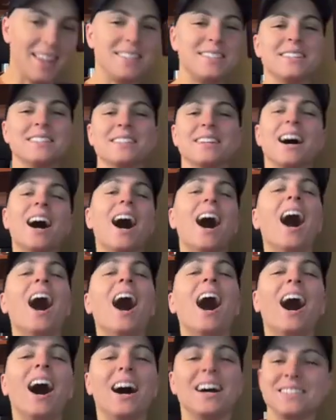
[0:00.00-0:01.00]
This is a
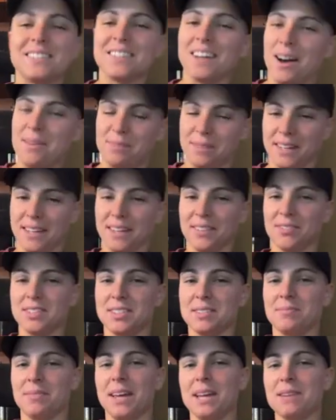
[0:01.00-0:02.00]
hot topic
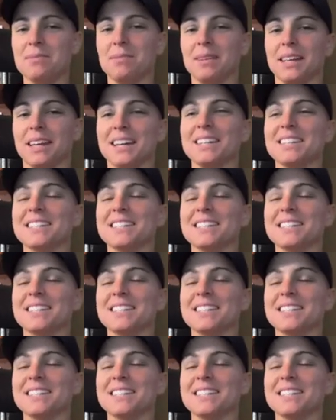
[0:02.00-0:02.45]
of debate.